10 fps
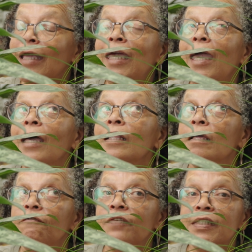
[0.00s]
can't
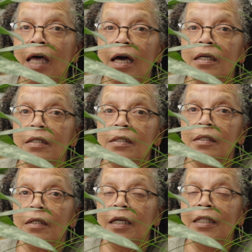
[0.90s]

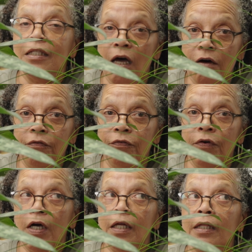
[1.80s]
emphasize enough
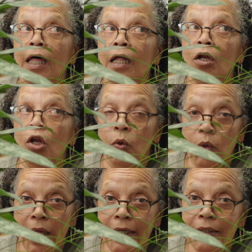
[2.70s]
that low
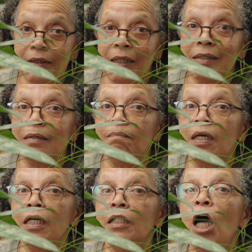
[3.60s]
light doesn't
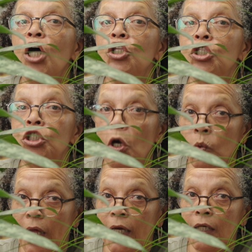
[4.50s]
mean
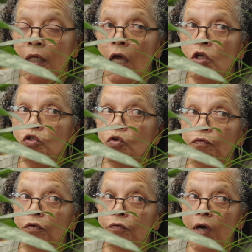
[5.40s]
no light. So
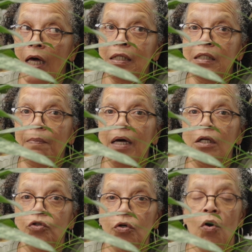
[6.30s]
if you've got a spot
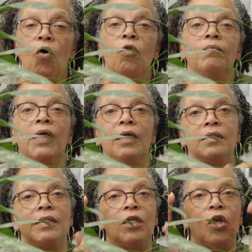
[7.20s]
in your home
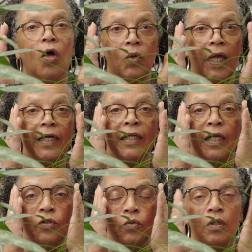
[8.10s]
that's low light
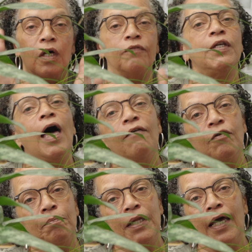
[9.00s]
and you'd love to have
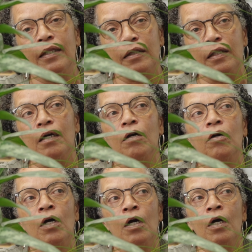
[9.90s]
a plant there,